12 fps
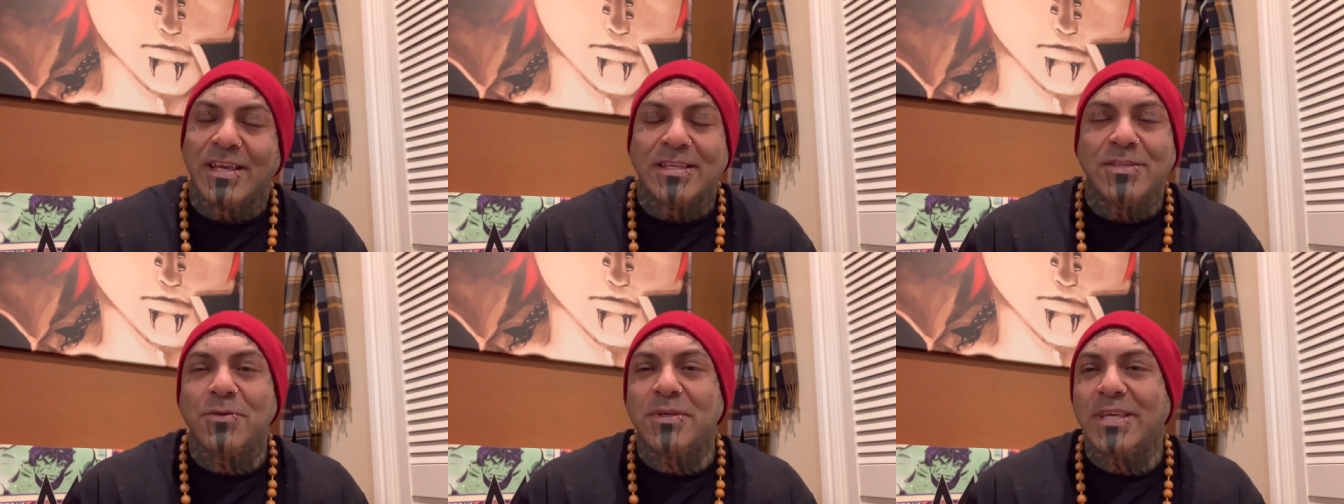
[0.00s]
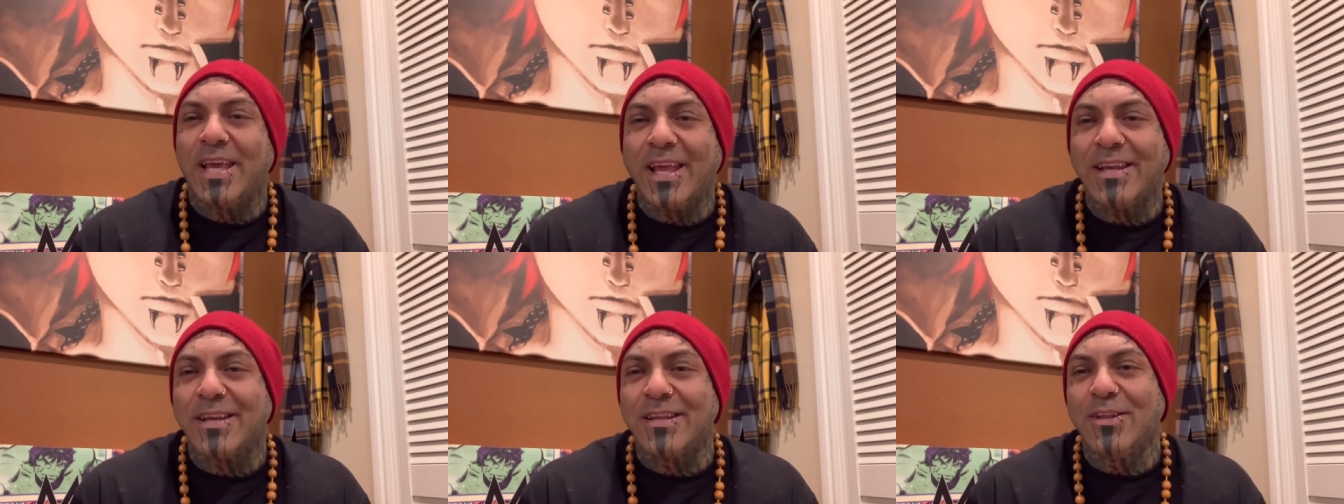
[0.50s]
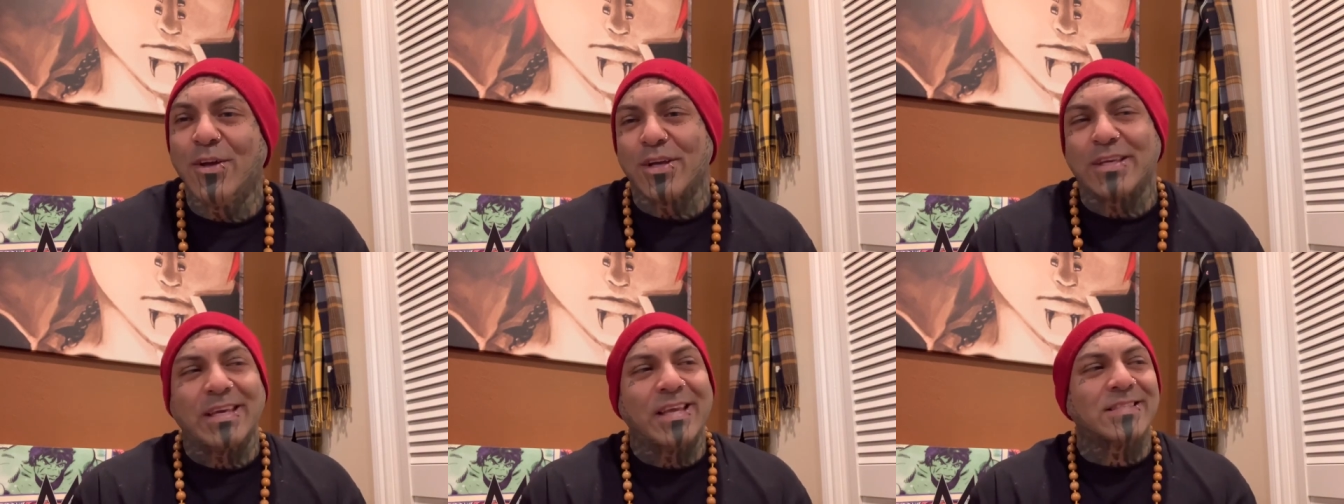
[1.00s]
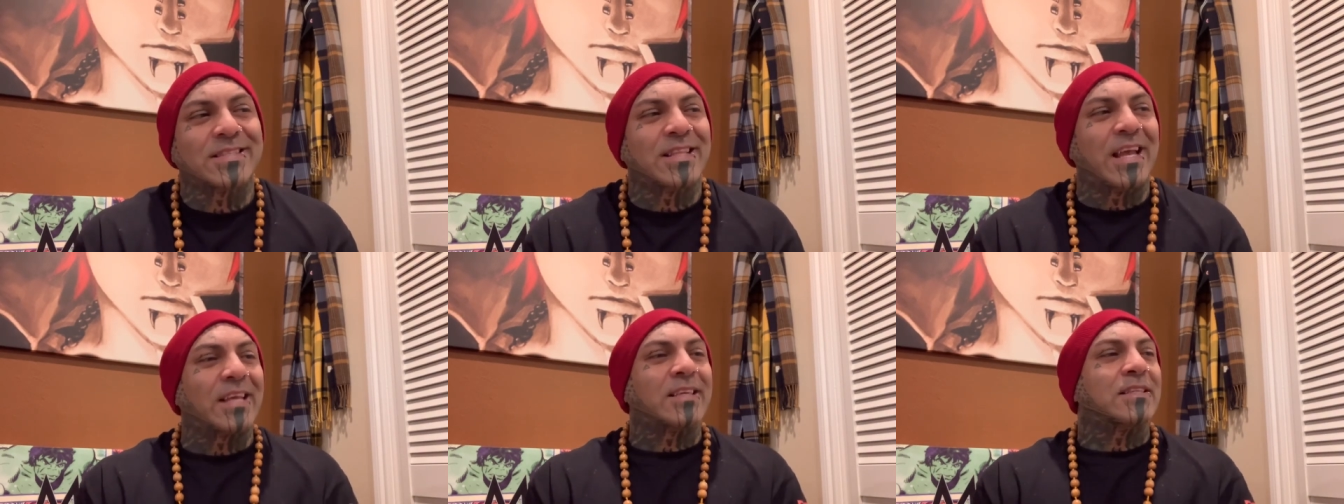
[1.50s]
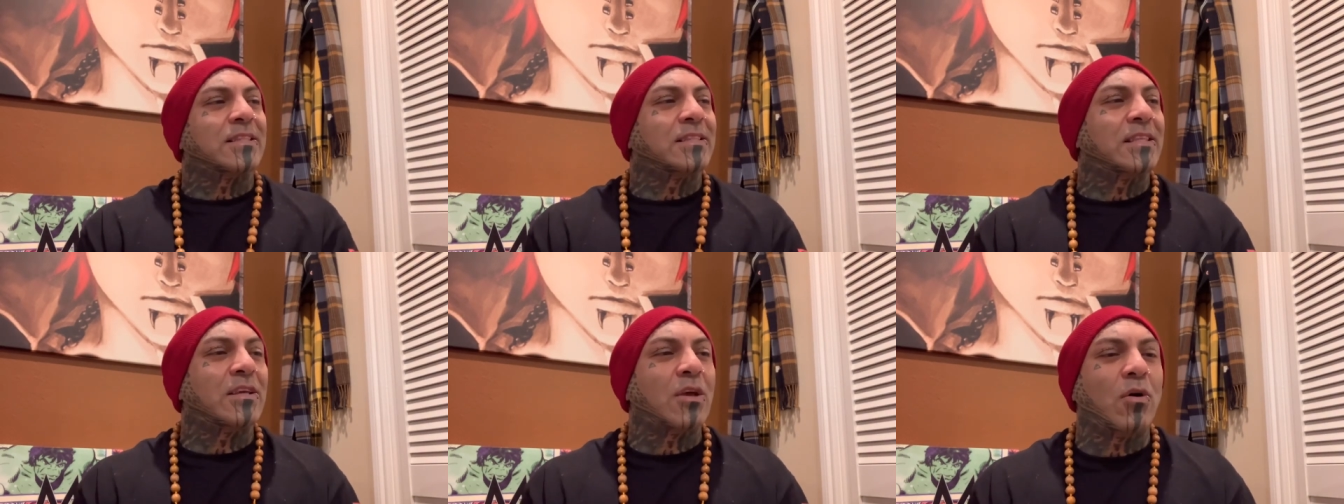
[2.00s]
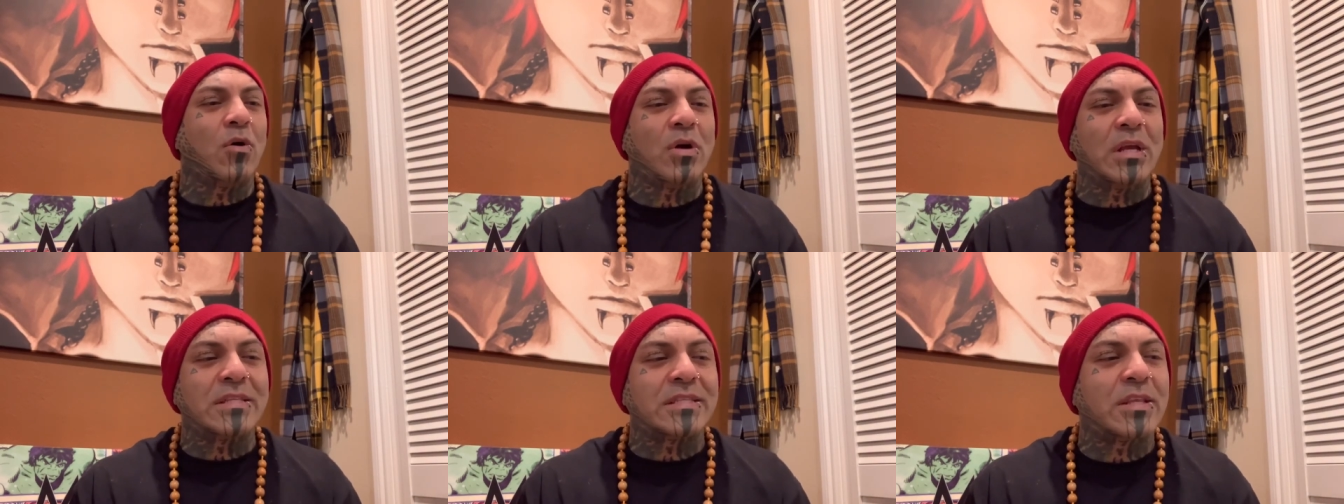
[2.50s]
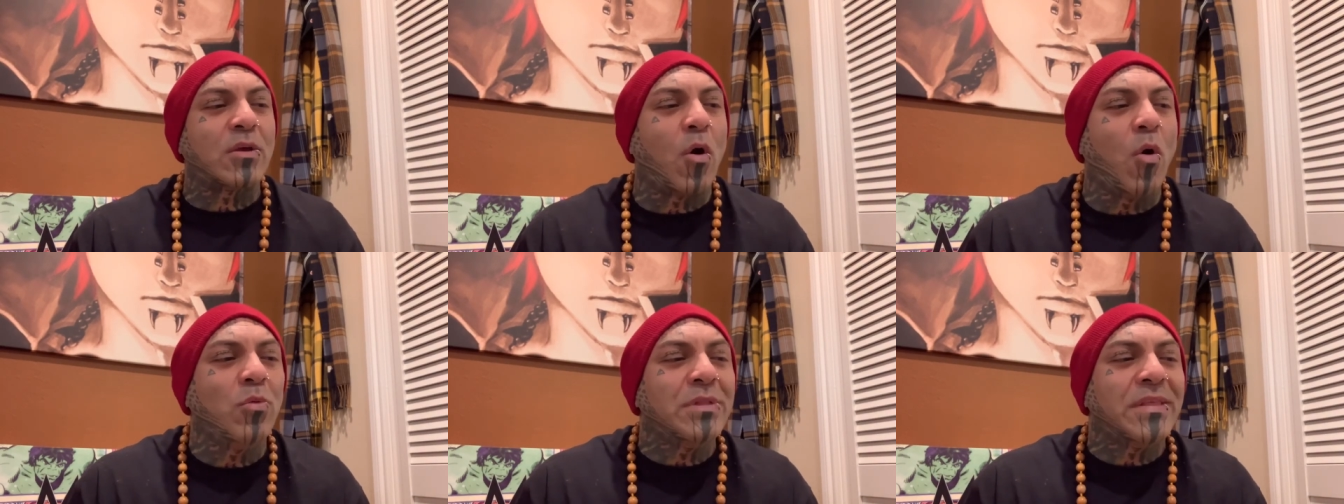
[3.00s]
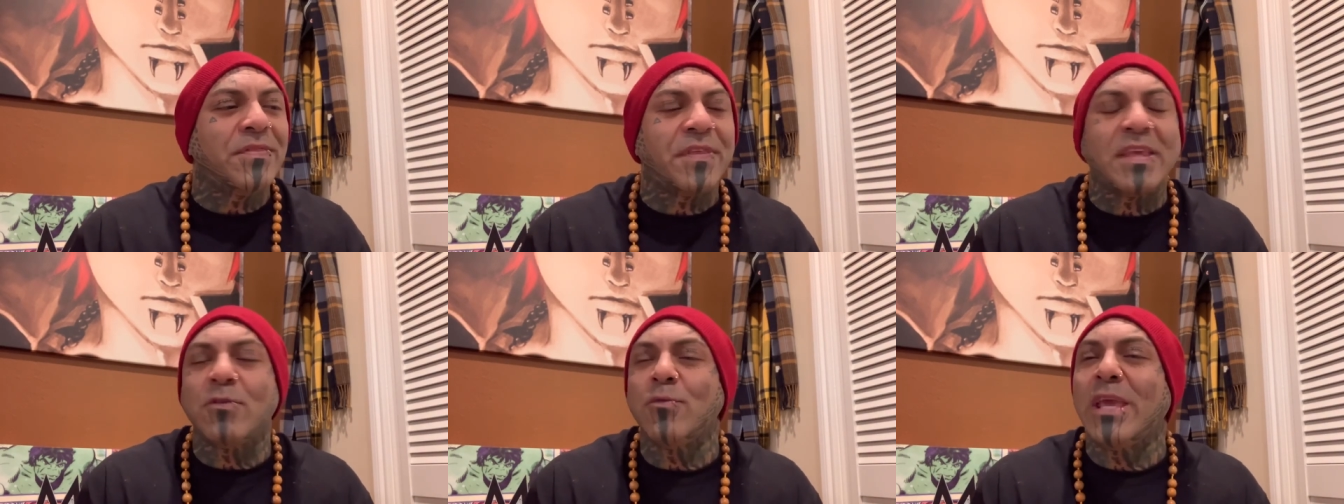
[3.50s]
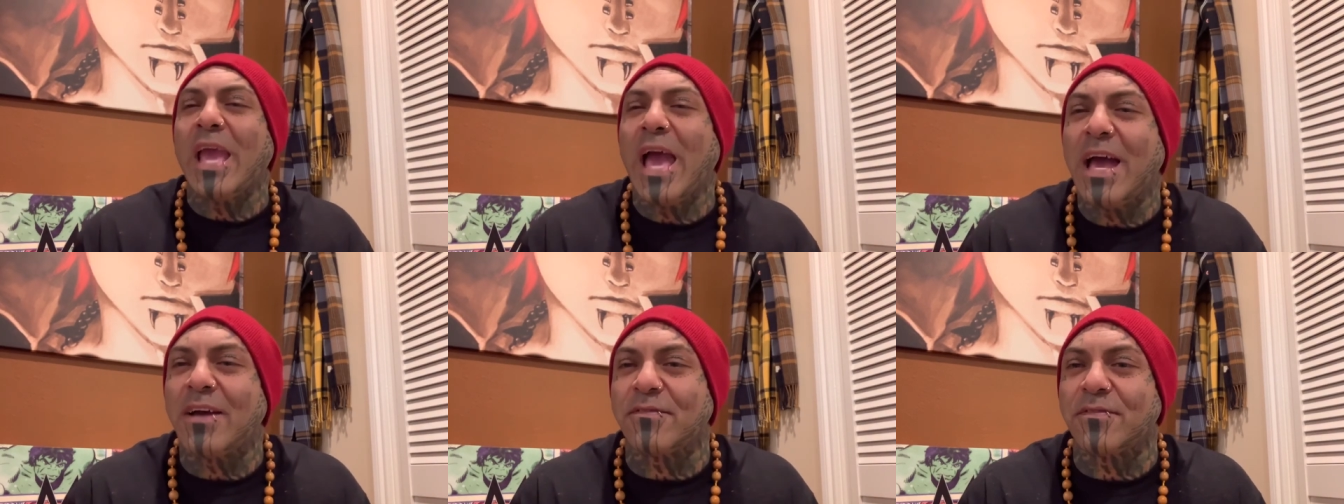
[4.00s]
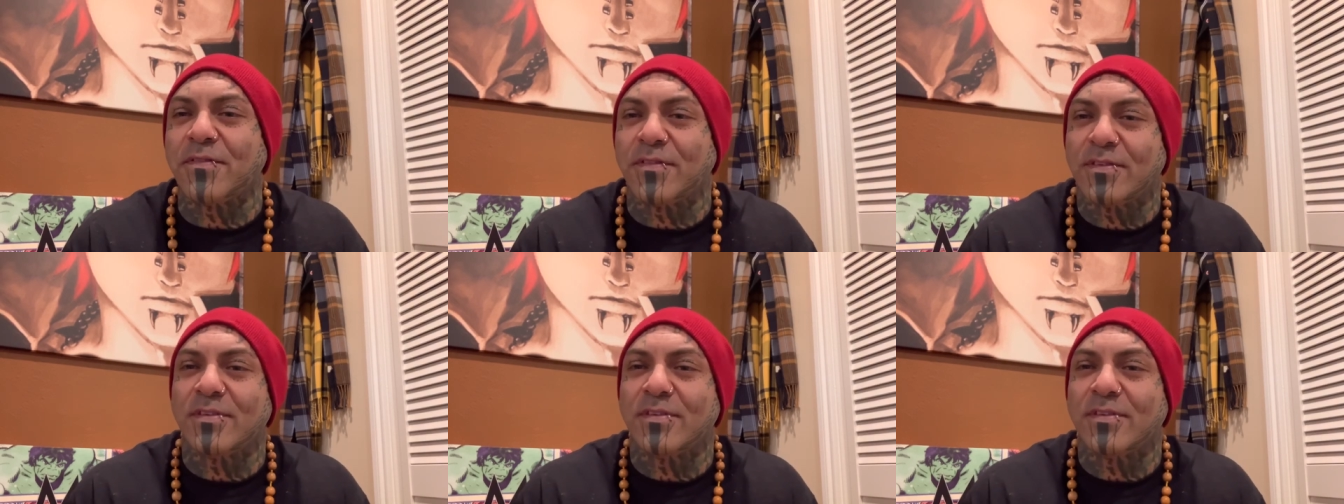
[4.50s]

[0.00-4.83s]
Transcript: you can't, look, it's like, the, it's the only thing we have.